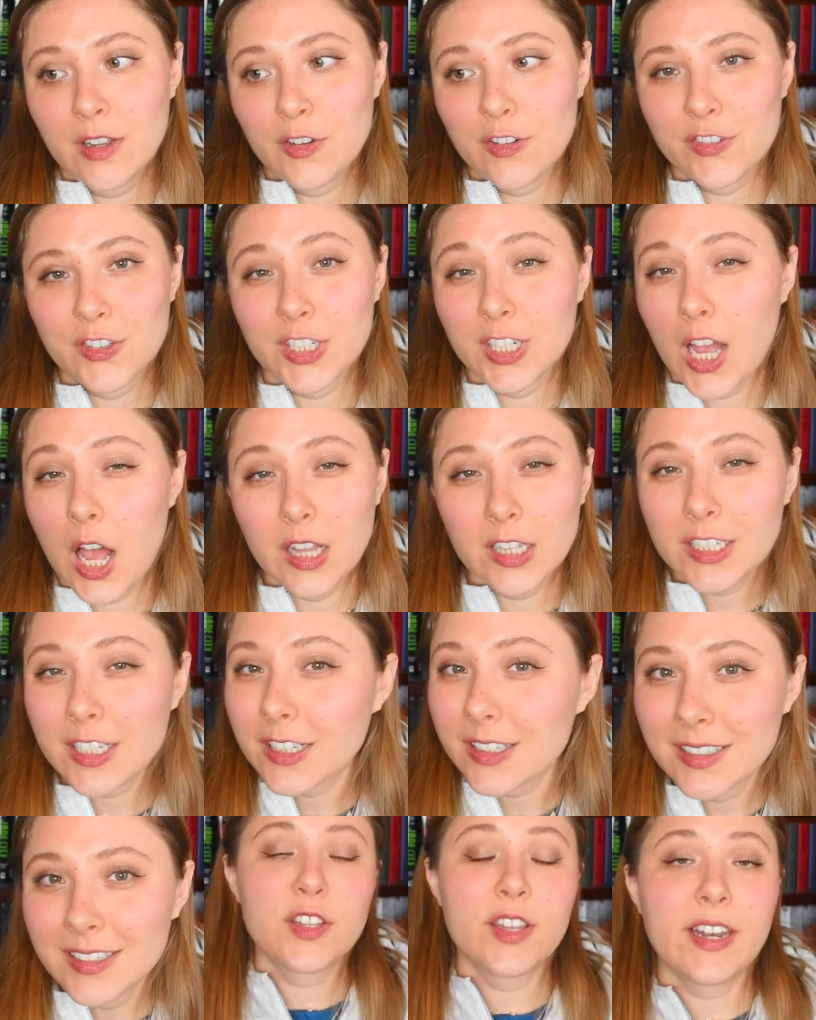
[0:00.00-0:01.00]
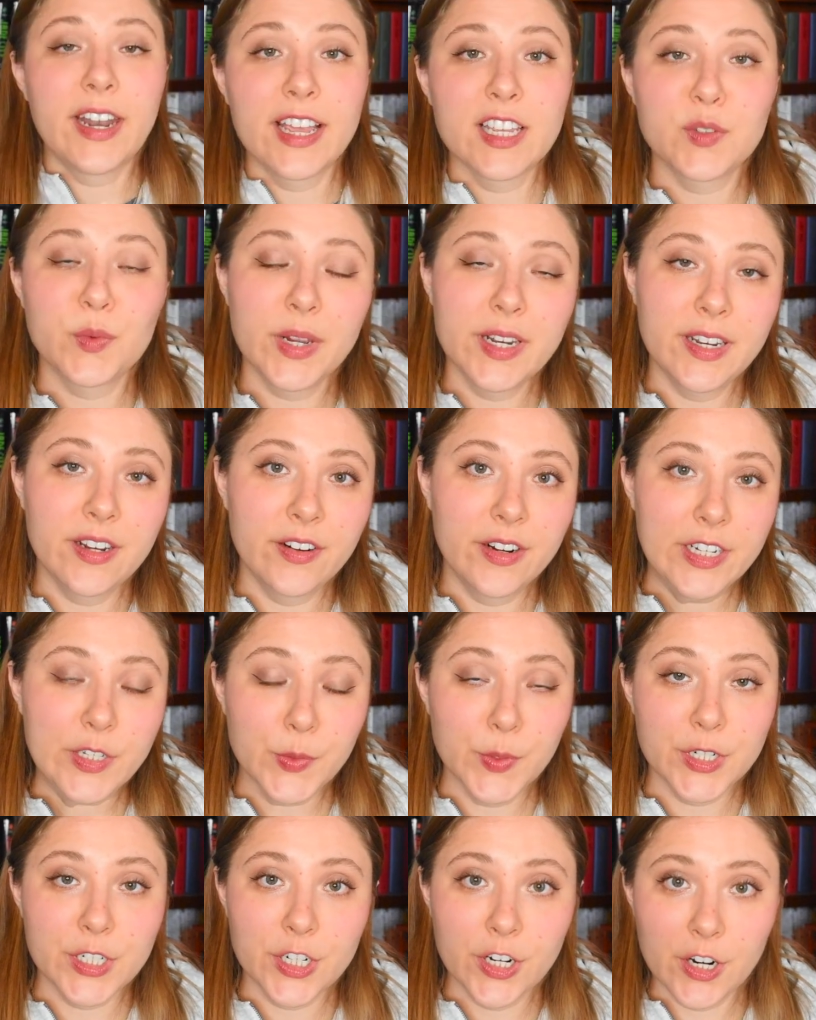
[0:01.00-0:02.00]
for color. Then as Rhaenyra is
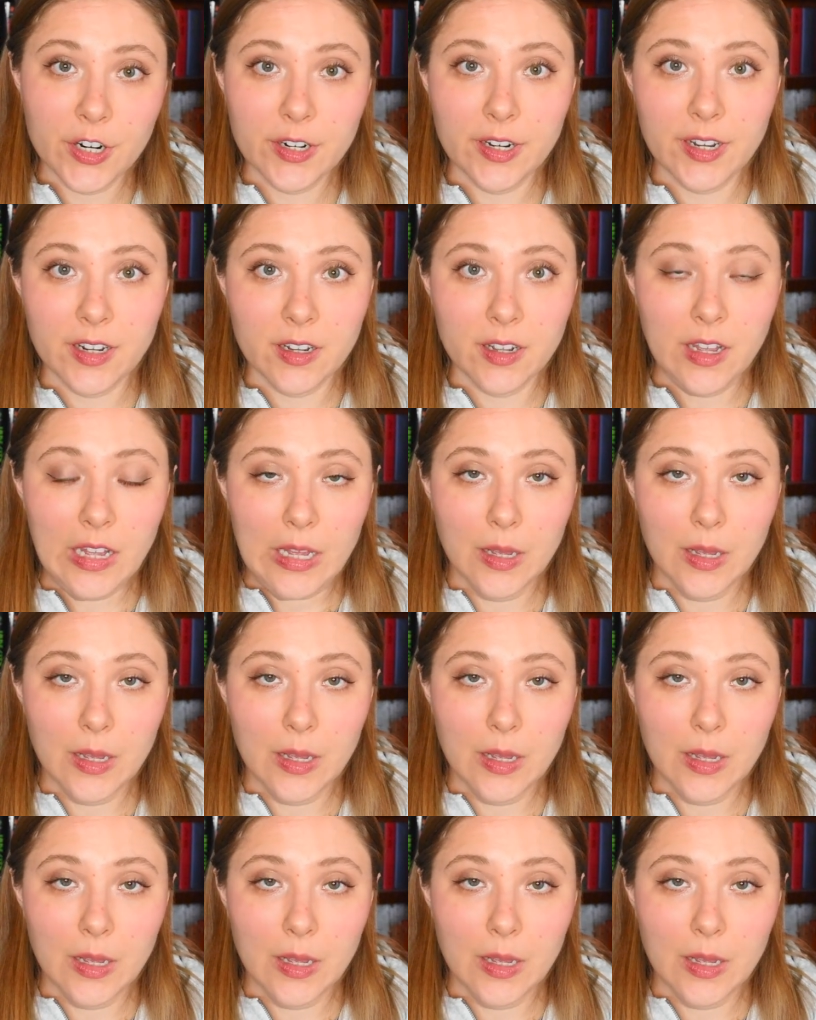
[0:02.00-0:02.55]
returning,